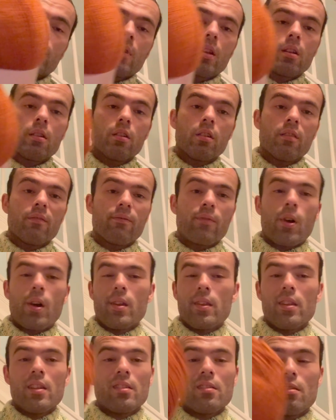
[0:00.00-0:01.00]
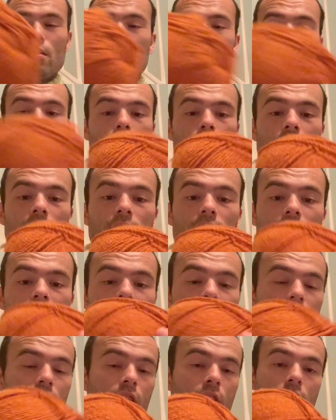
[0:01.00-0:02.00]
You can find this in a lot of places.
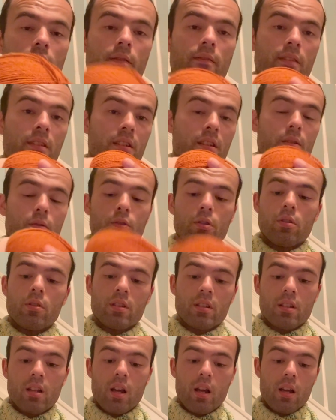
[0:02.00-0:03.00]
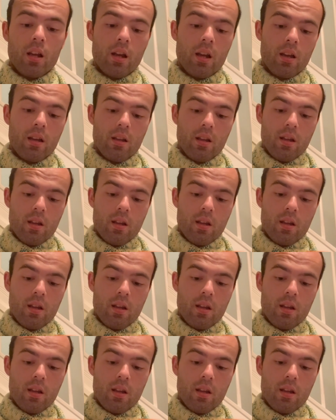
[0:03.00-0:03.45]
I don't know if they still do this colour.